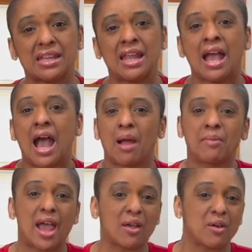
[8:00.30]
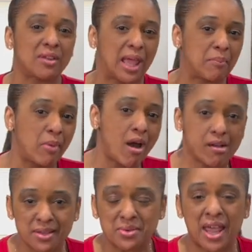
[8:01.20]
it. I'm not going to like
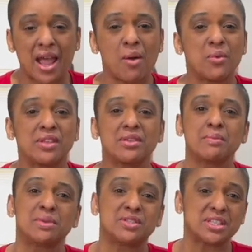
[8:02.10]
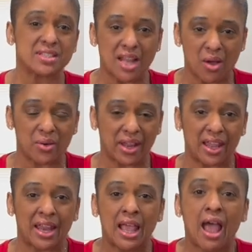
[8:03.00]
bog you down with it, but just know
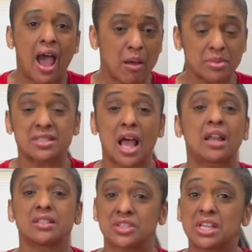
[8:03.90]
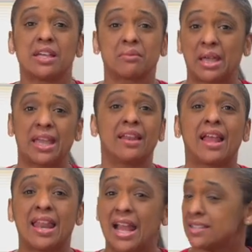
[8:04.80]
that I'm a solid chick, man.
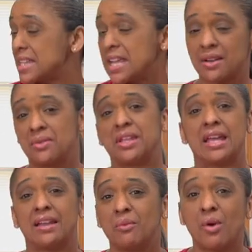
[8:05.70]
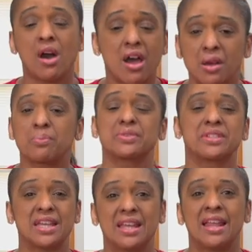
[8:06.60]
And I stand on that
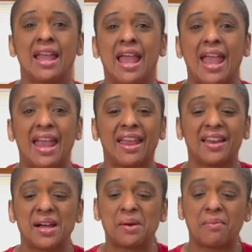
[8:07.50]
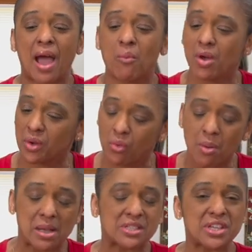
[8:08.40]
100%. And I want to grow
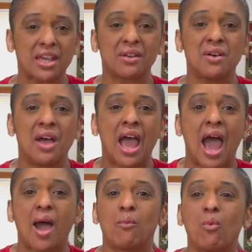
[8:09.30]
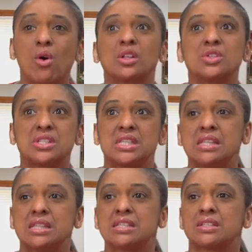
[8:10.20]
my channel. I want to see
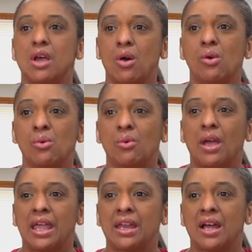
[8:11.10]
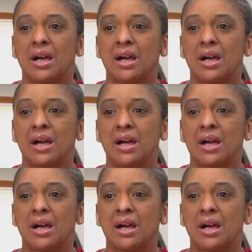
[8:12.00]
this go and